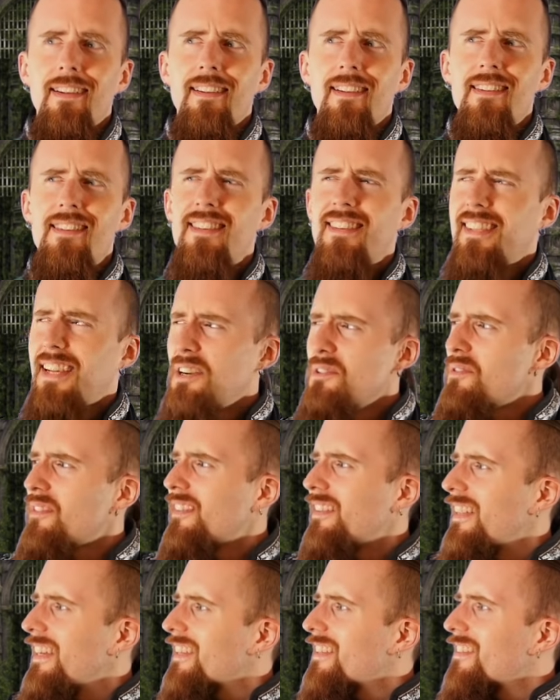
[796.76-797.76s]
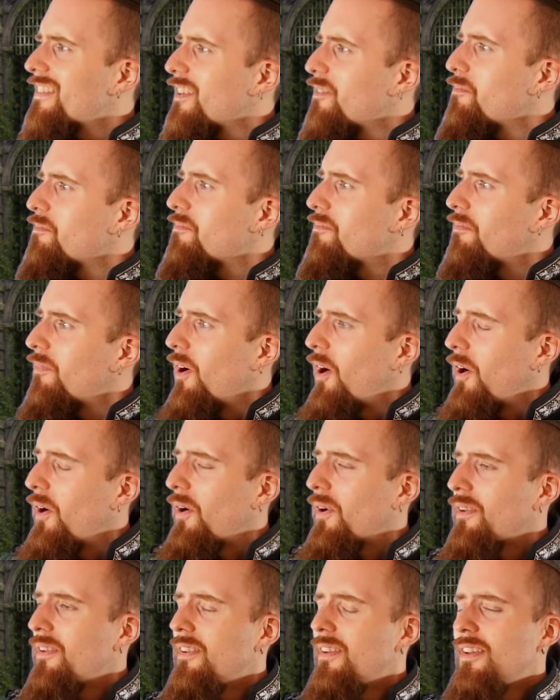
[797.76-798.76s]
That sounds like some
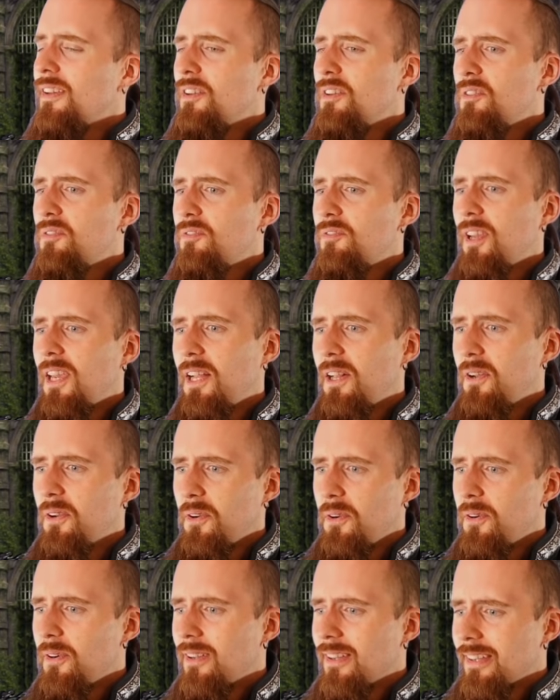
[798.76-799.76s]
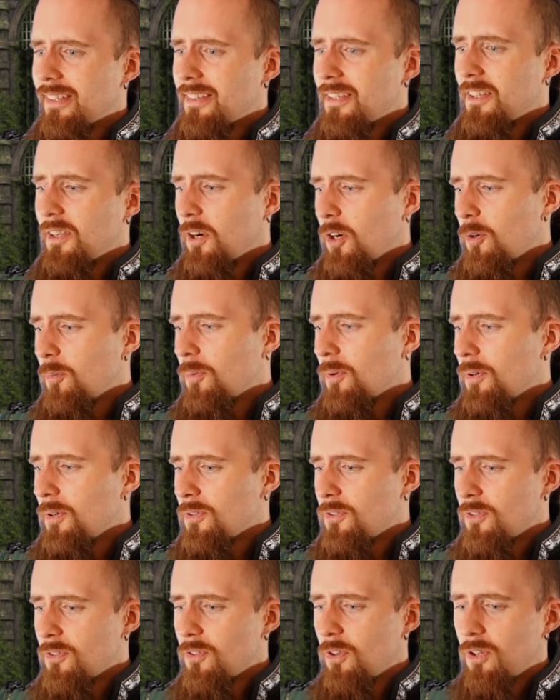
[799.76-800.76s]
odd failure, like the armor
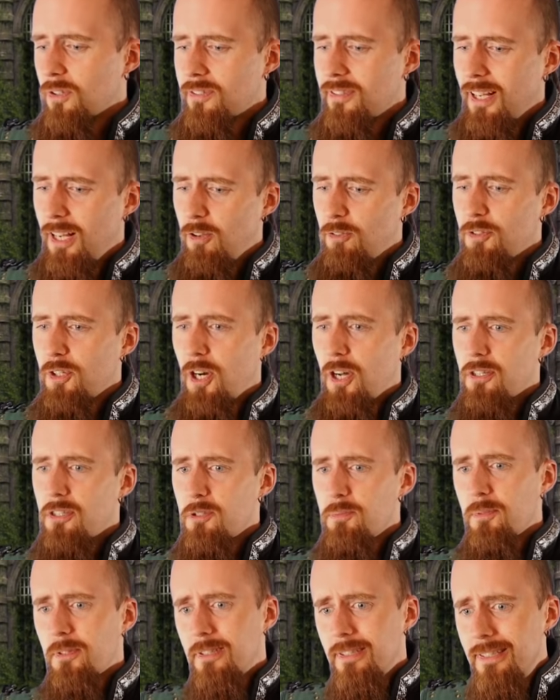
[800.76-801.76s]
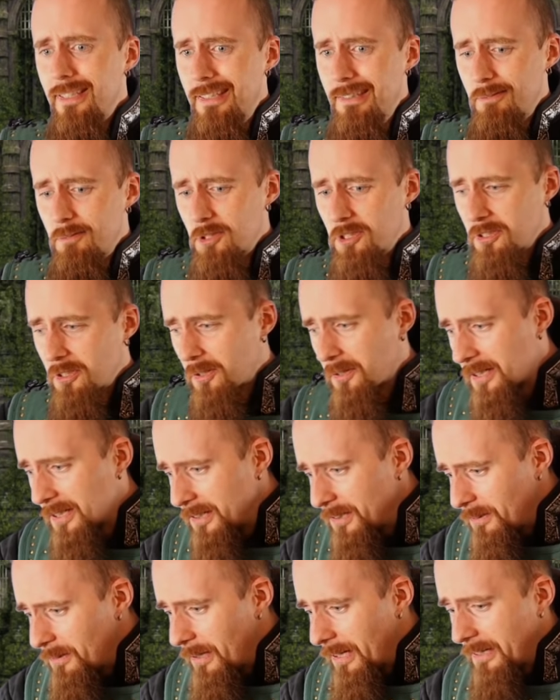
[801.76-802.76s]
is all self-conscious because, I'm sorry,
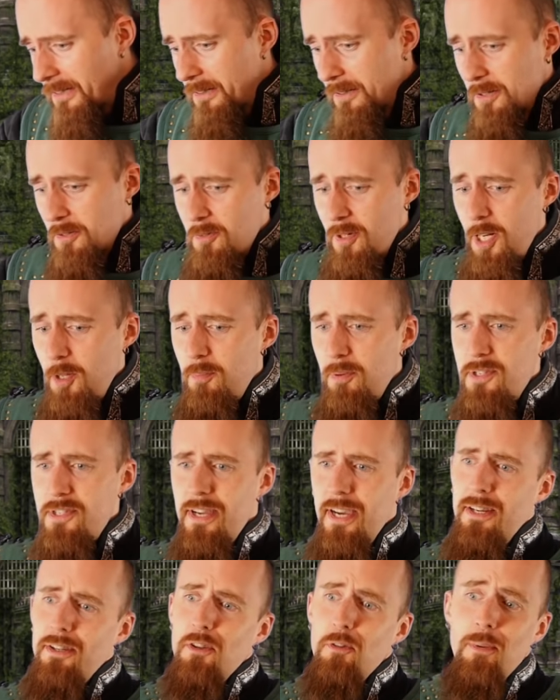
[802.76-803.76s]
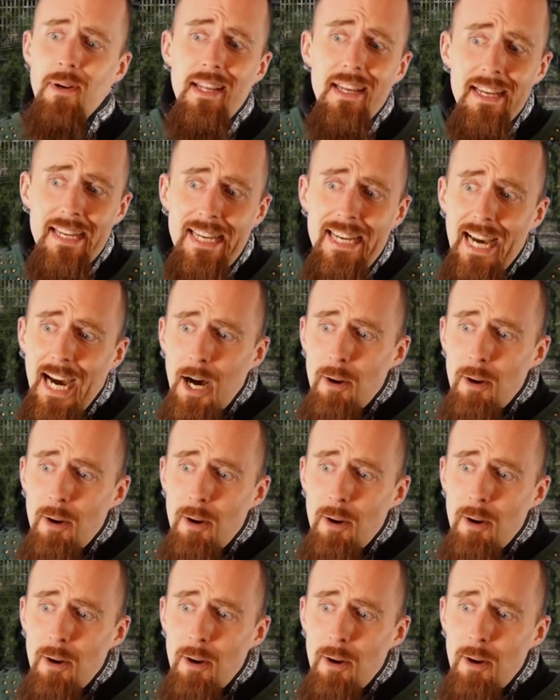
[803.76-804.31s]
dude, I couldn't really protect you, but hey,